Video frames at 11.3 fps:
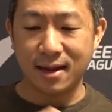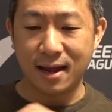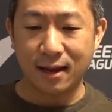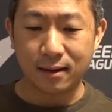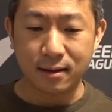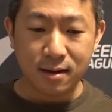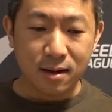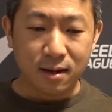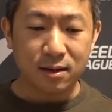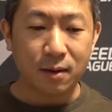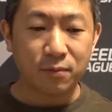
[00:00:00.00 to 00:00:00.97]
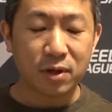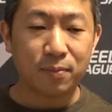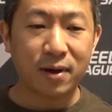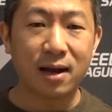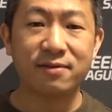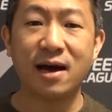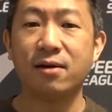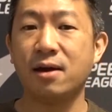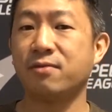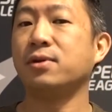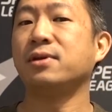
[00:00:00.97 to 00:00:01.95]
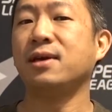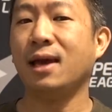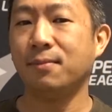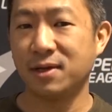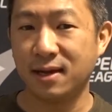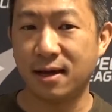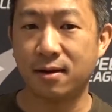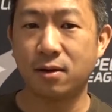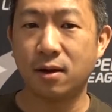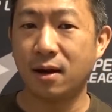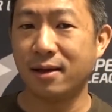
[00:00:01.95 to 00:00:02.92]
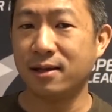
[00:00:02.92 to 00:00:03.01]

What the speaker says: and you know, I'm really proud of how everyone came together.